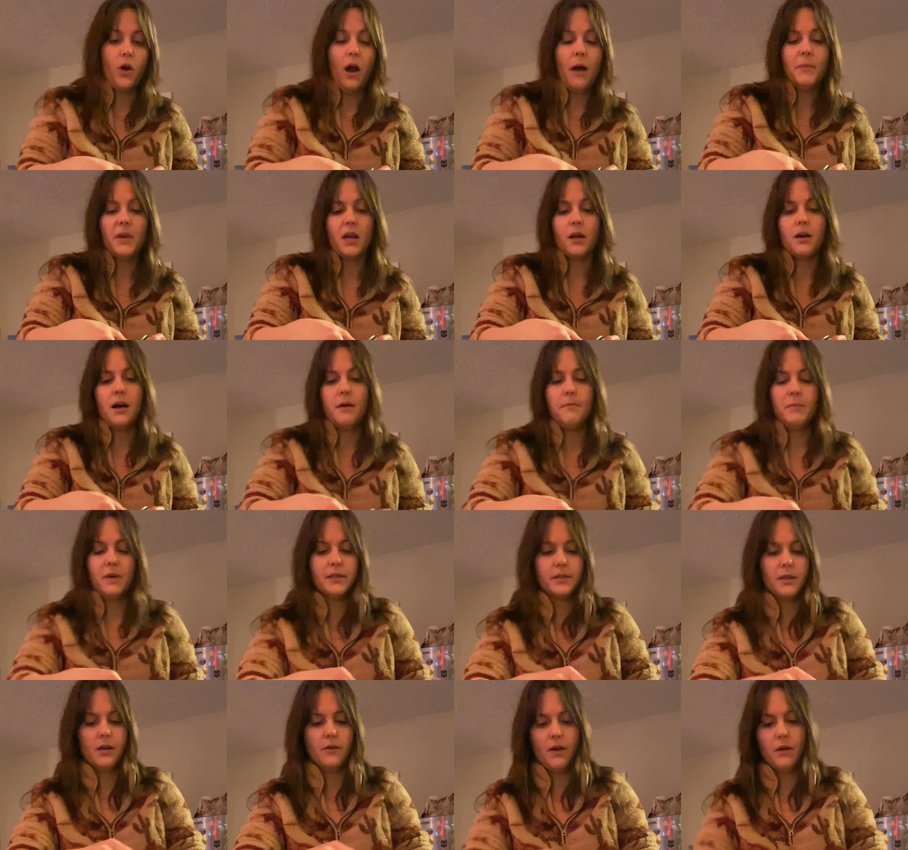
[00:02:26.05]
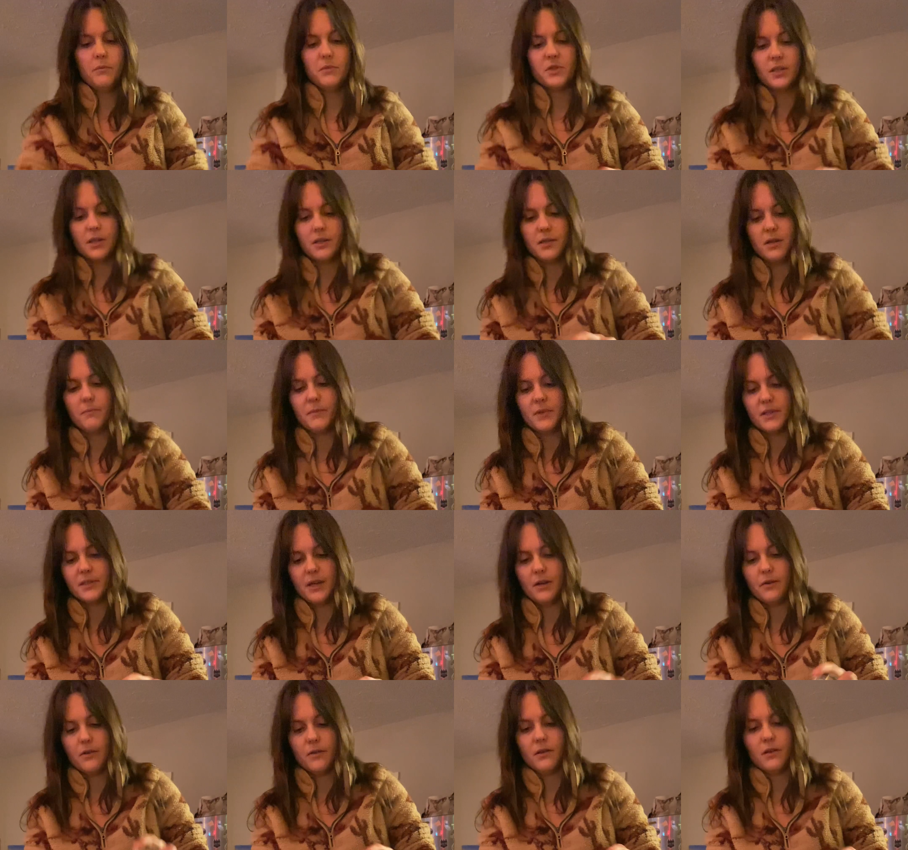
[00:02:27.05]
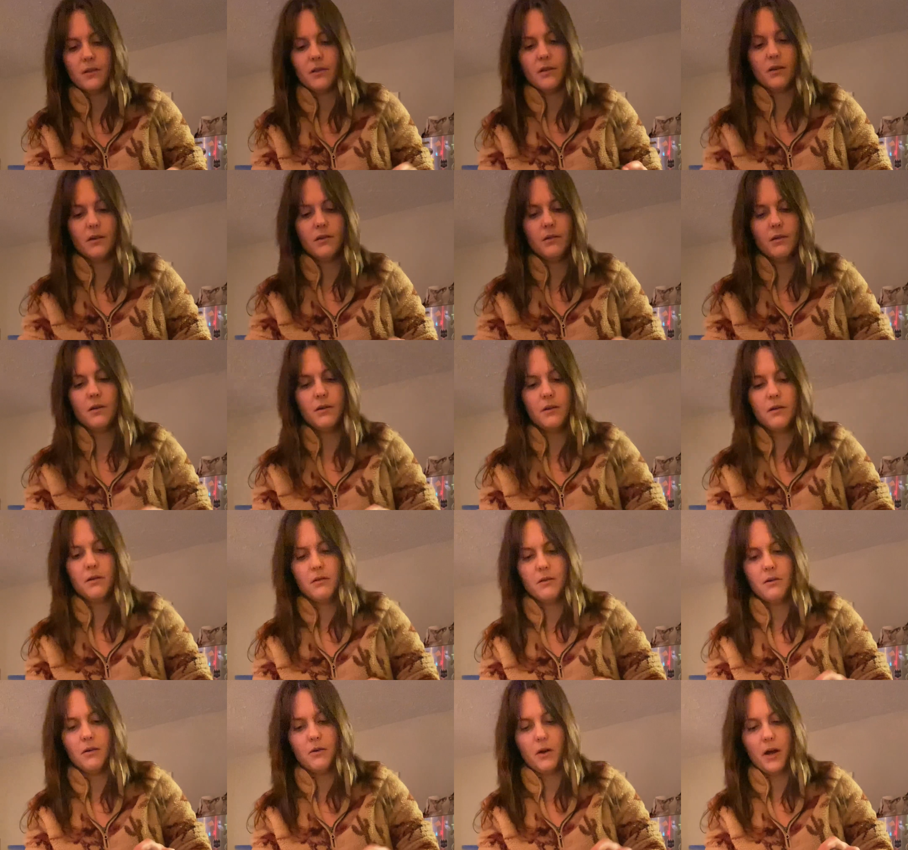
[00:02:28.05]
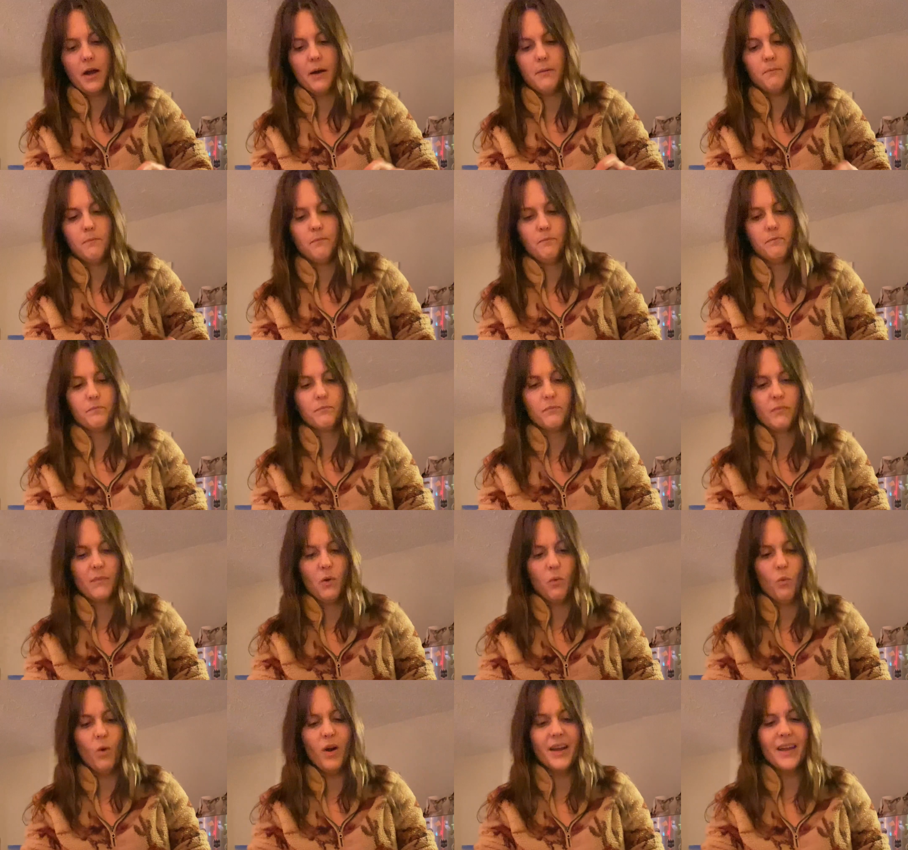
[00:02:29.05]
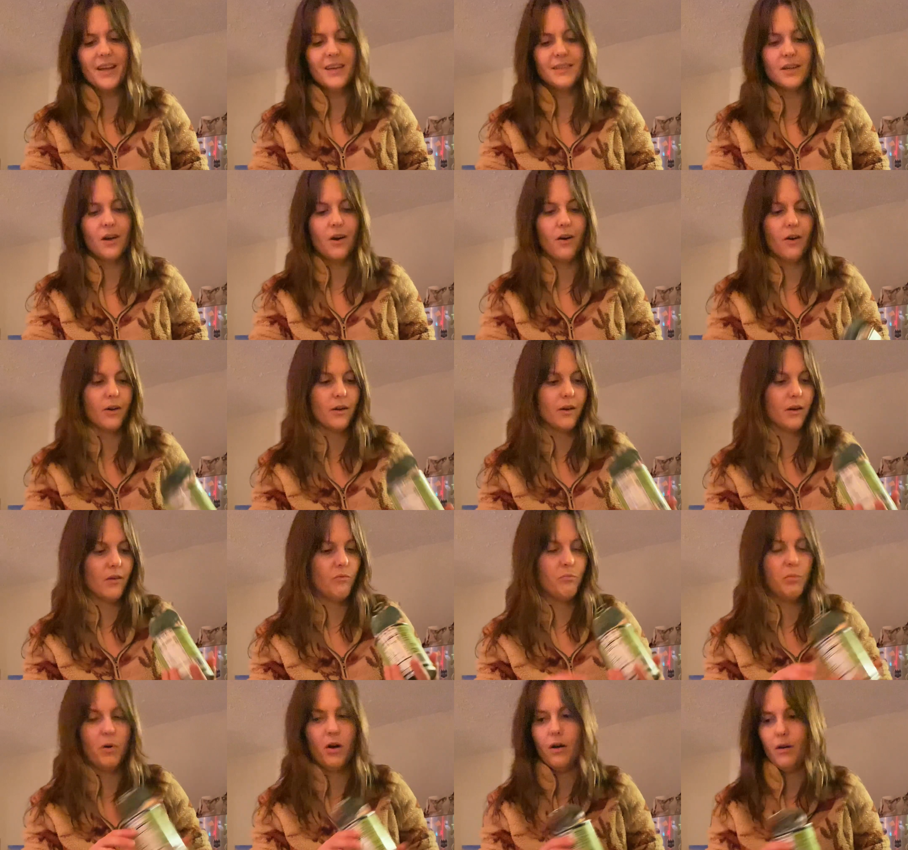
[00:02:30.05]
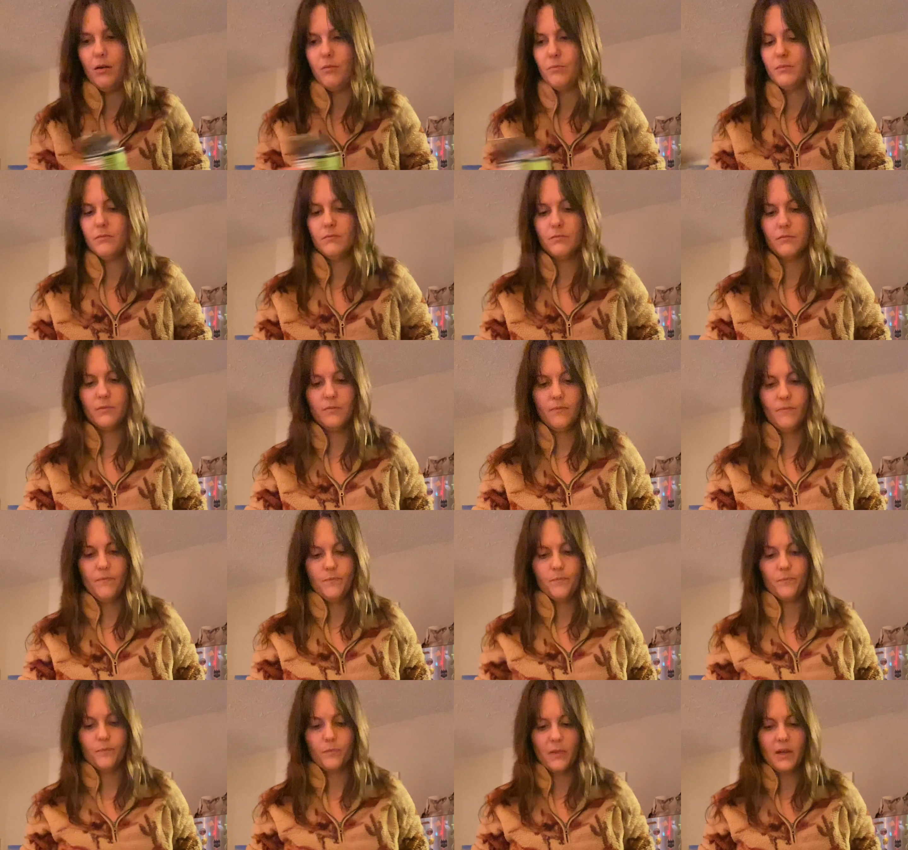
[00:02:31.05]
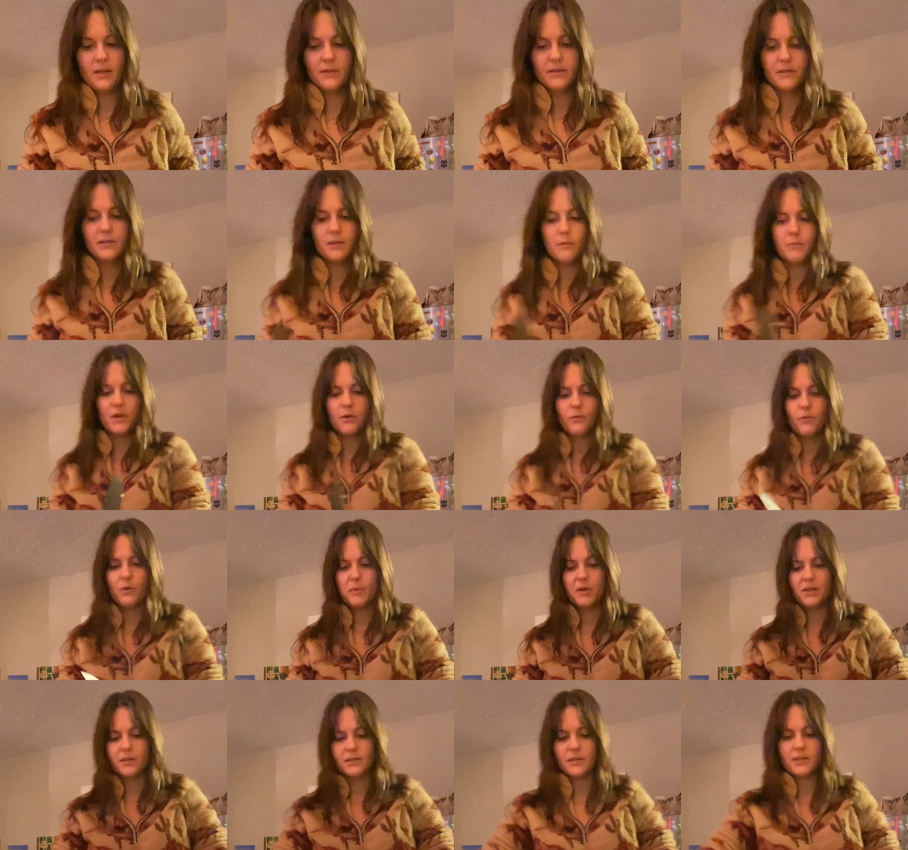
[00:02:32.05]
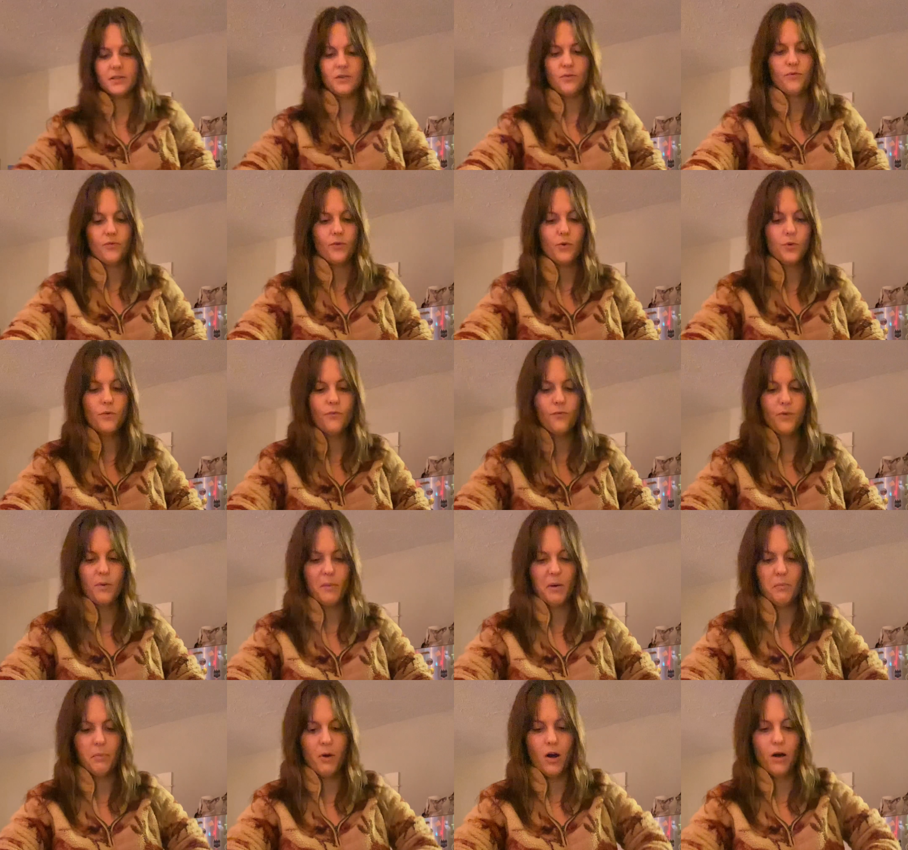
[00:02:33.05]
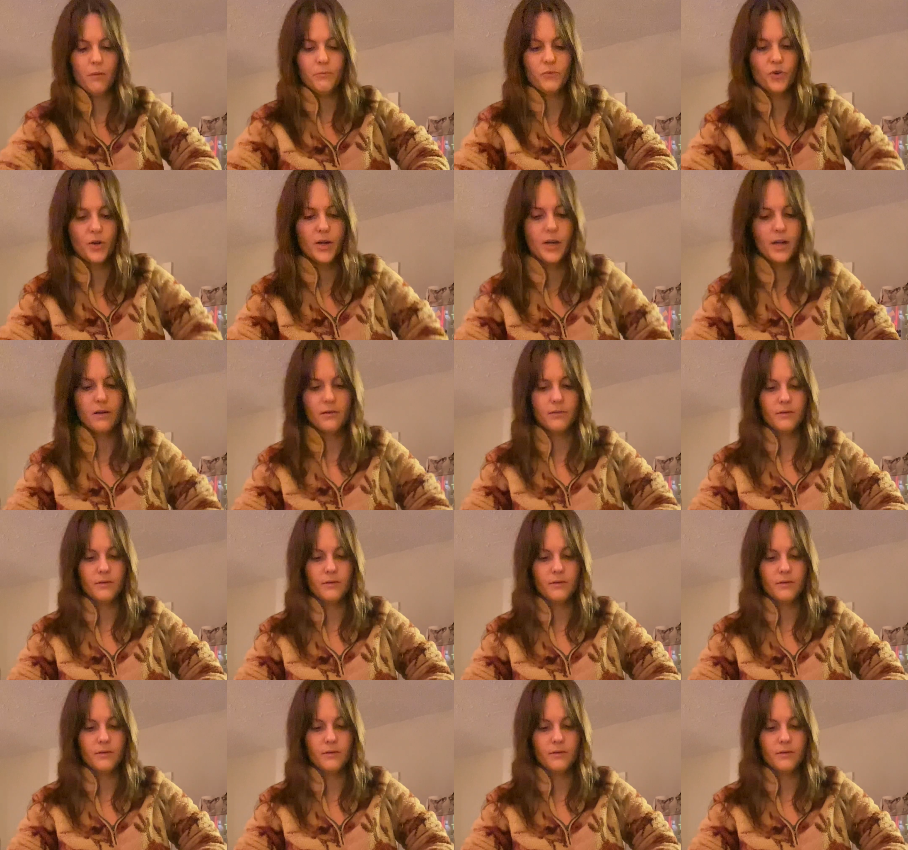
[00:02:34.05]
I'm gonna cut myself. I'm just gonna dump this out onto the, okay. What is a heart of palm? Is this something from is this a fruit from a palm tree?